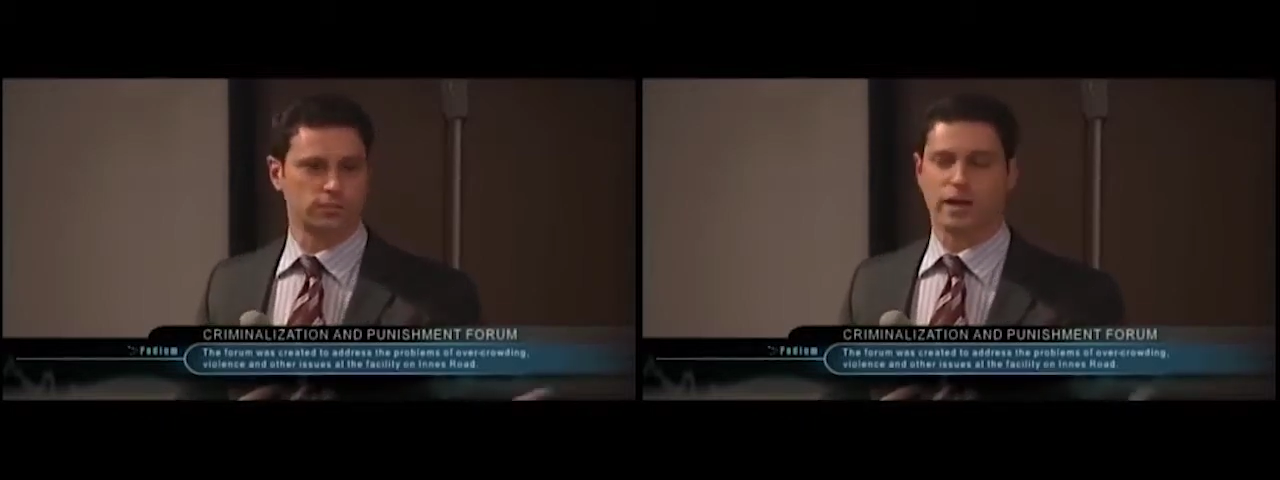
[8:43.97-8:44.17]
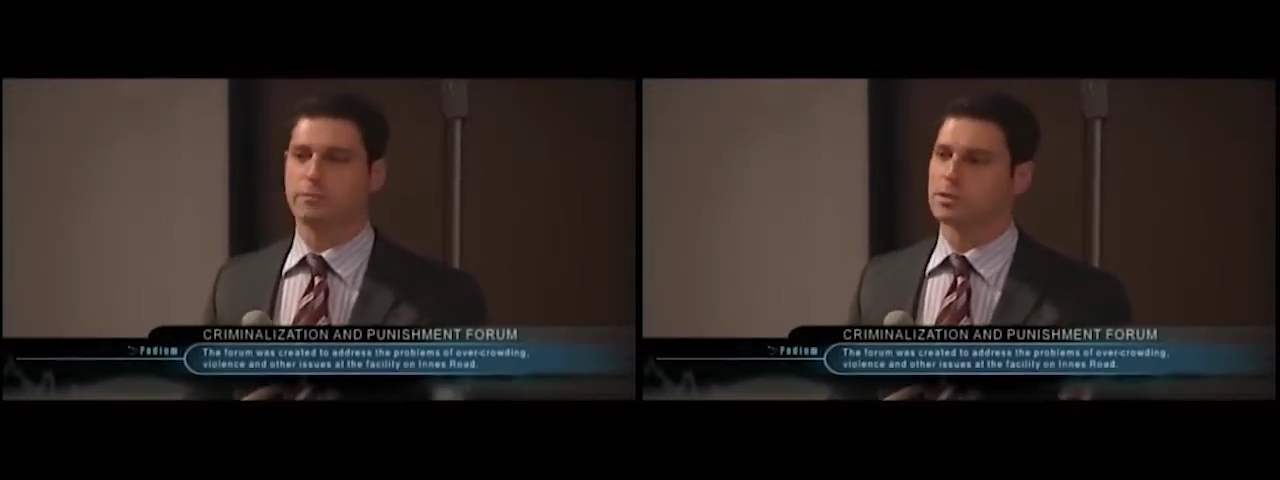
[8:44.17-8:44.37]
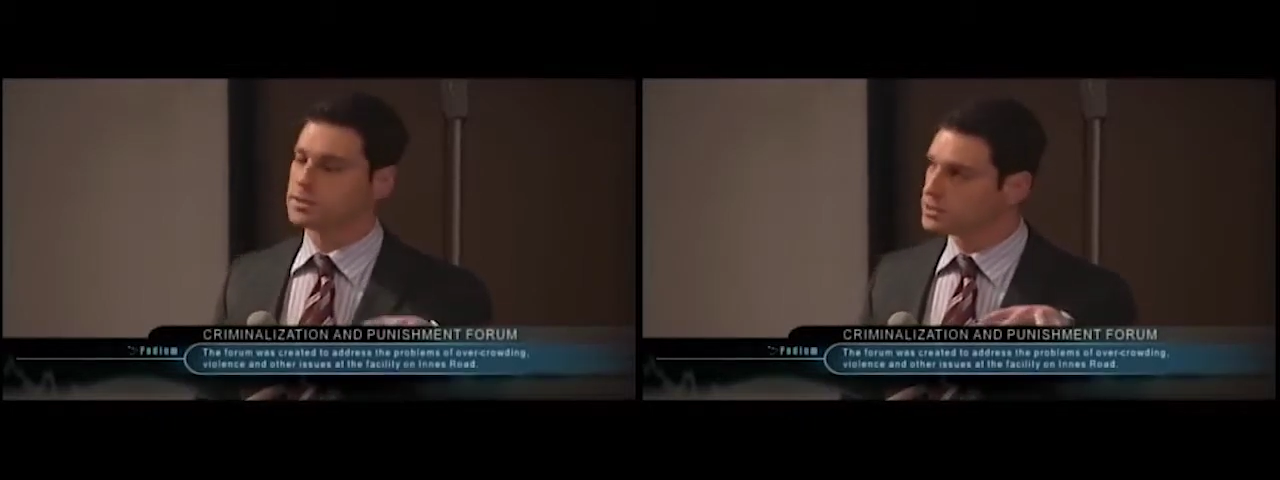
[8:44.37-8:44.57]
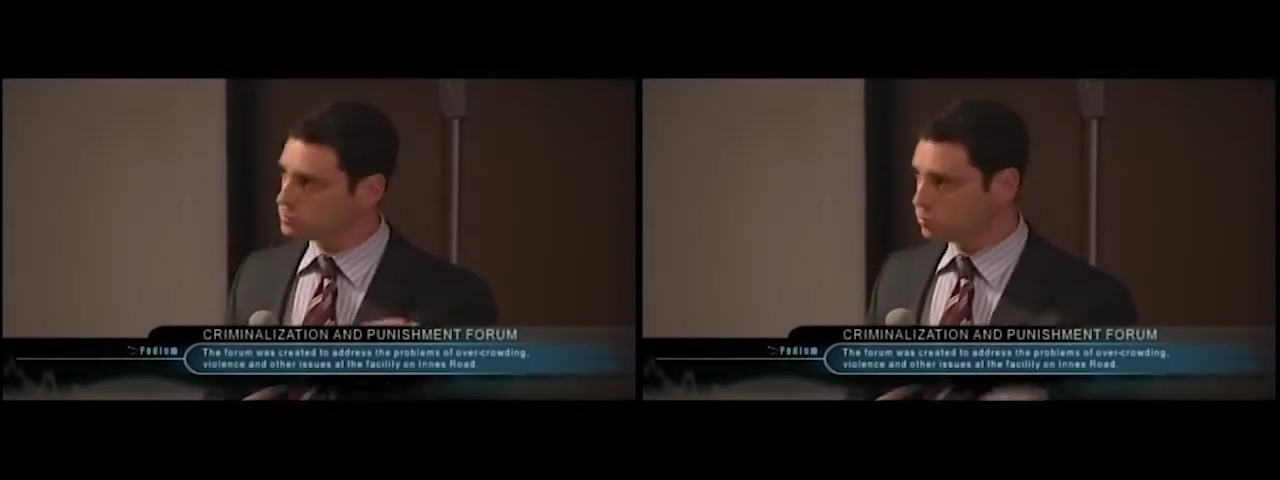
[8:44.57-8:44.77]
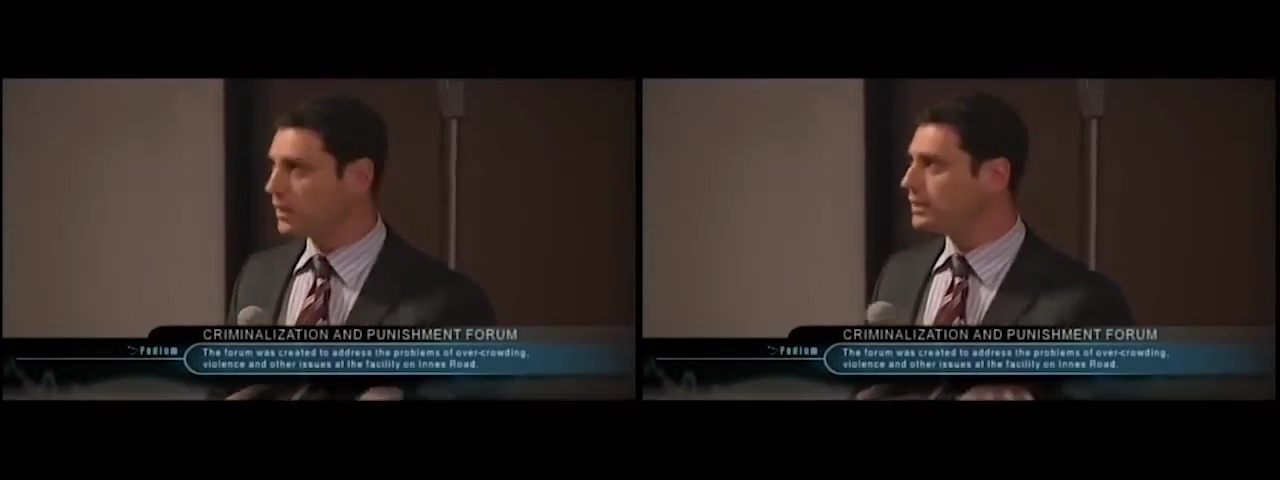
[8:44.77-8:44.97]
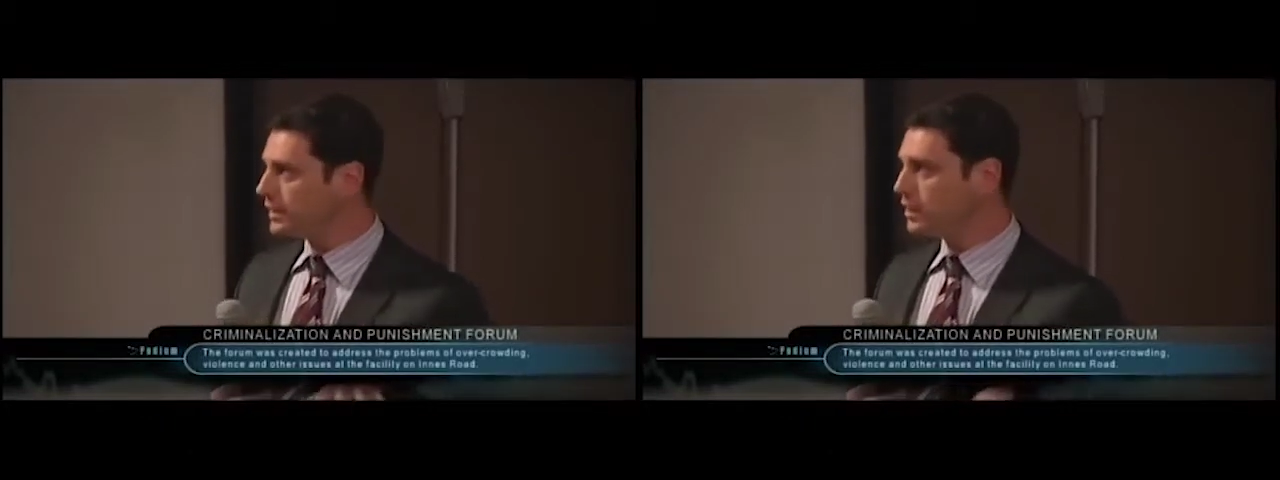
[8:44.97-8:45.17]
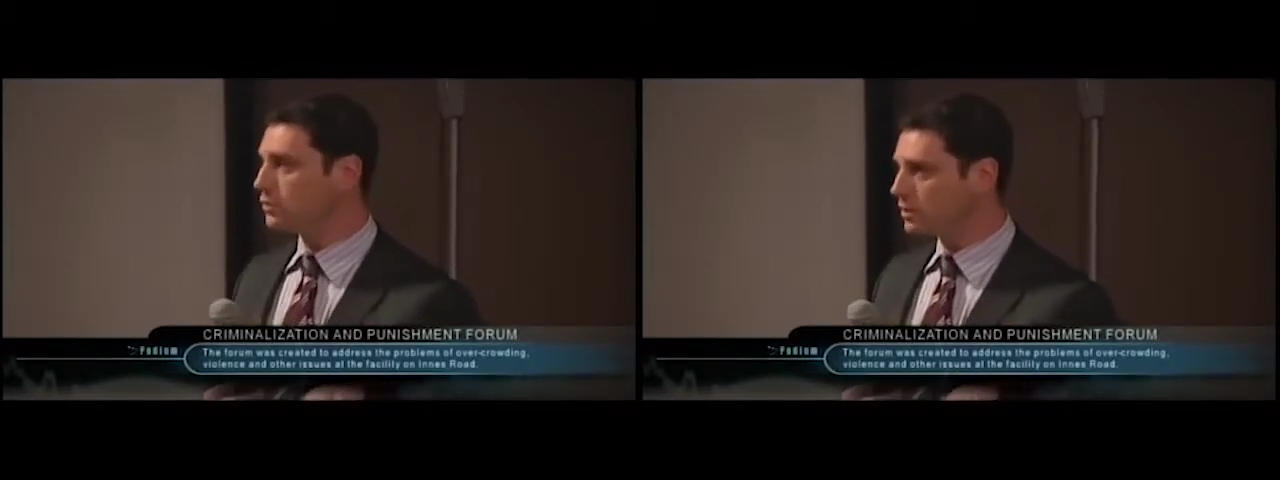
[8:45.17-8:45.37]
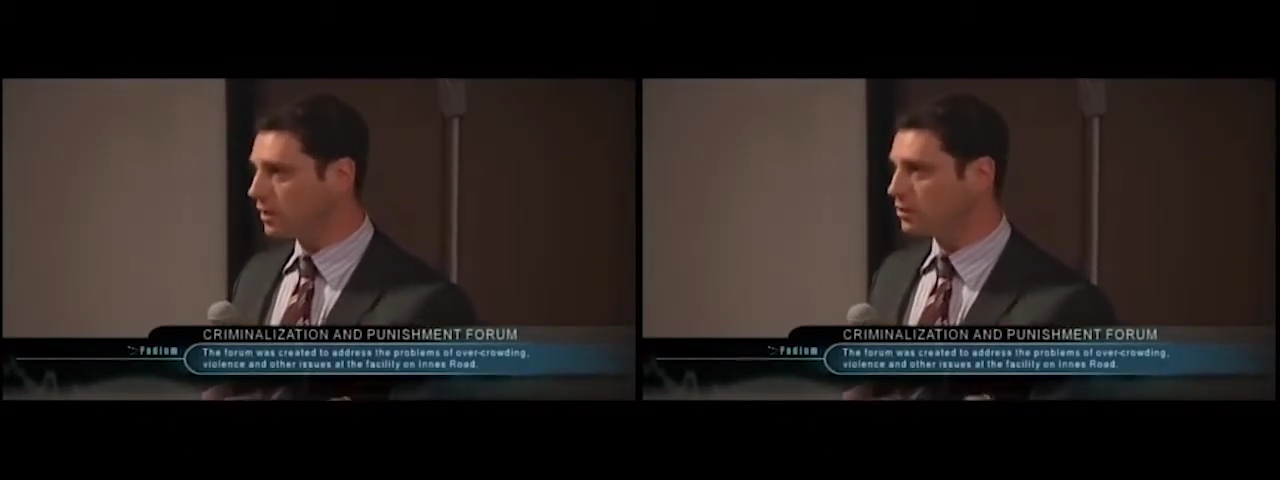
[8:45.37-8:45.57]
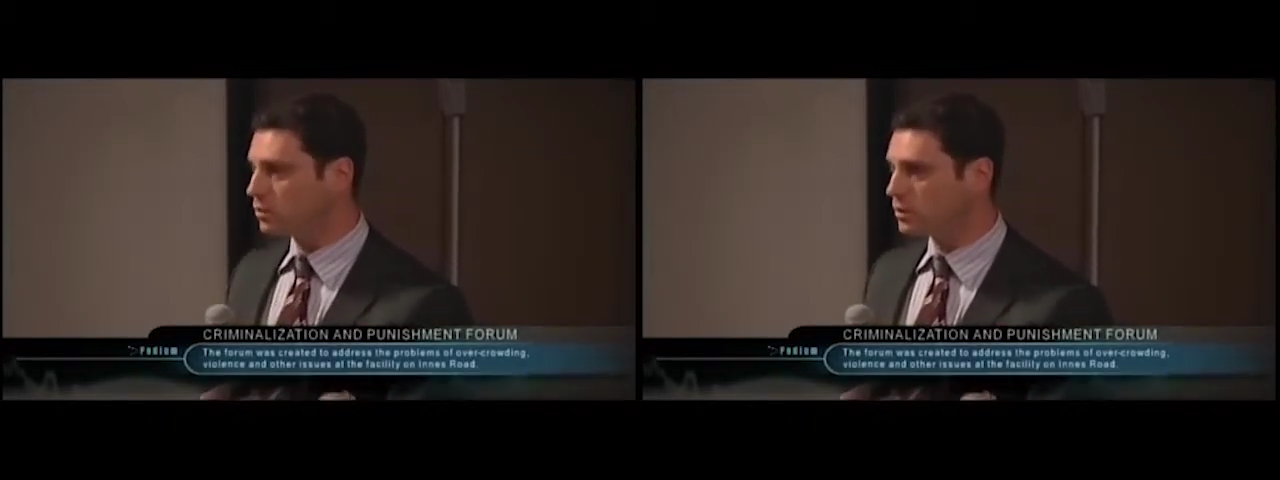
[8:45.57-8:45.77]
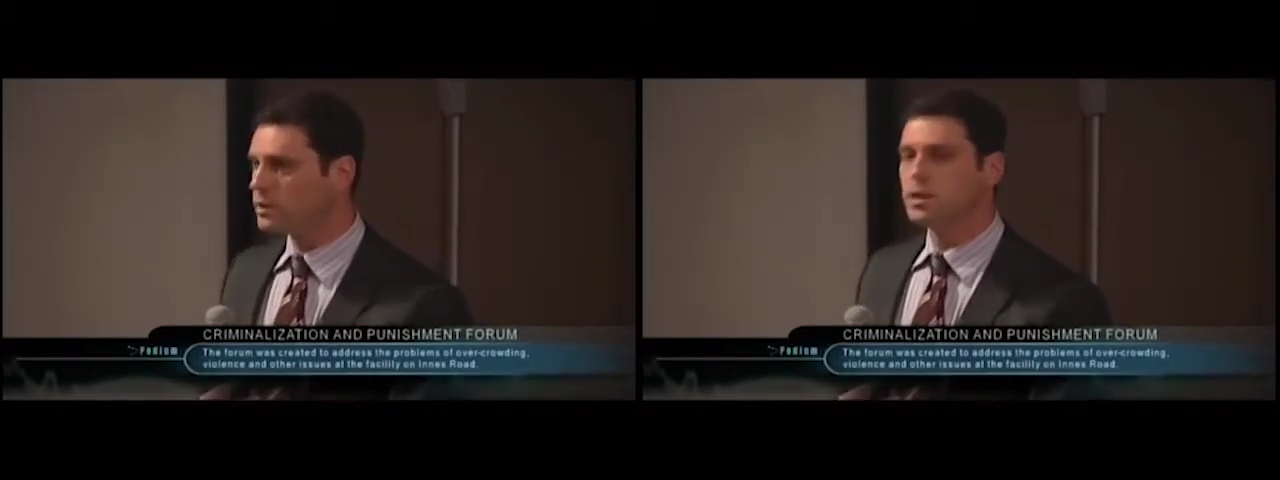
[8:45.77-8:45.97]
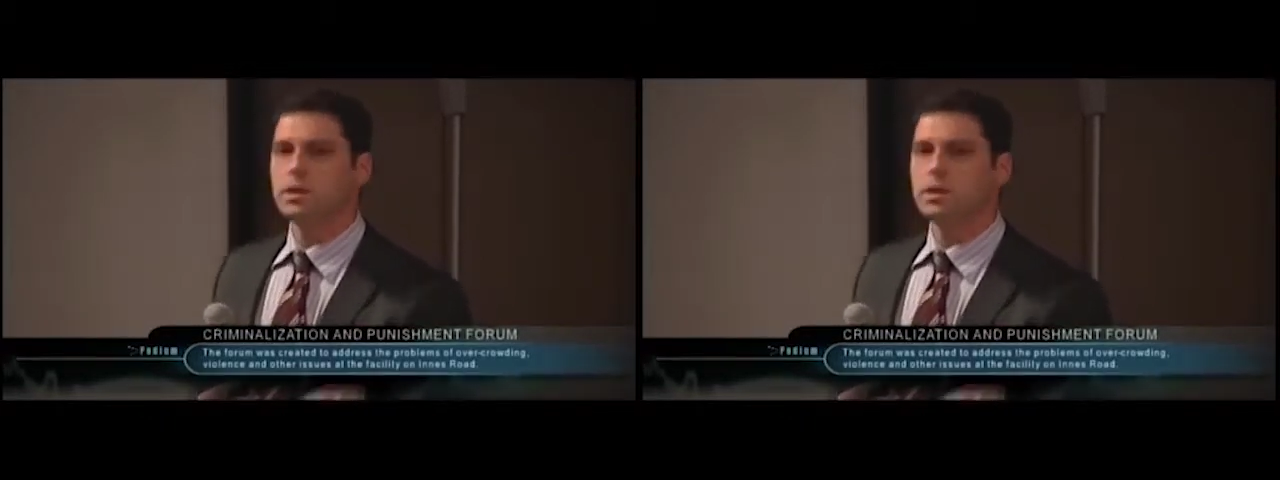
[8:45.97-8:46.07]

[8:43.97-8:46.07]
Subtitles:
families, right here in Ottawa,